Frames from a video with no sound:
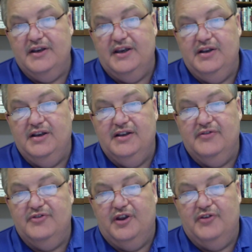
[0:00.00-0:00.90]
he
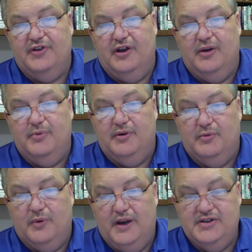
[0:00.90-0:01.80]
lifts us up
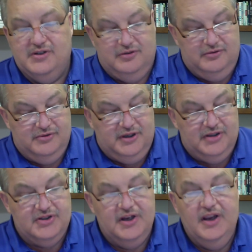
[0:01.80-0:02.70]
and rescues
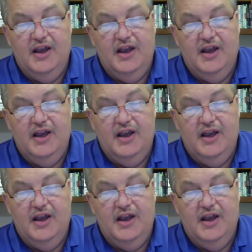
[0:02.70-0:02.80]
us